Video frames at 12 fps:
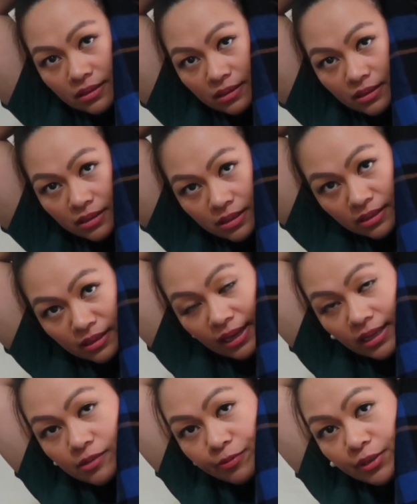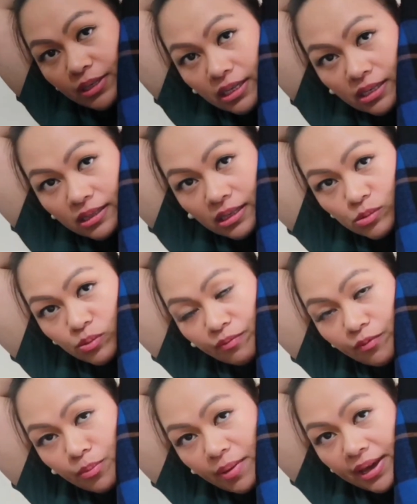It's nice for this one
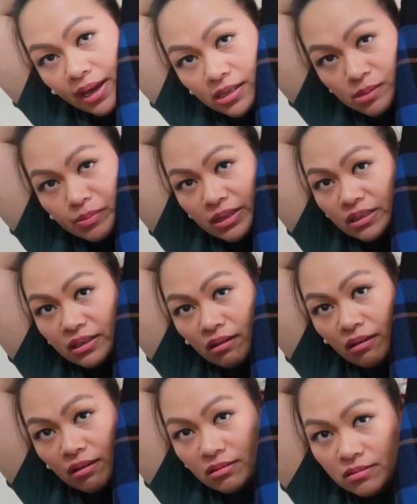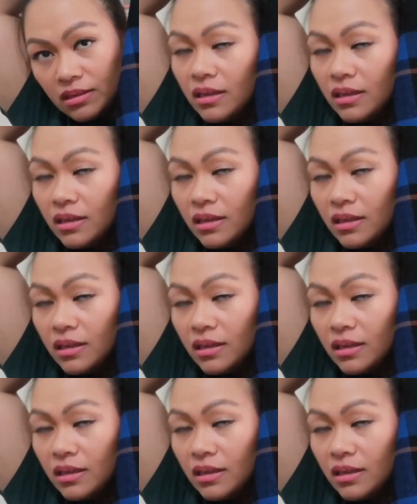for my husband, y'all.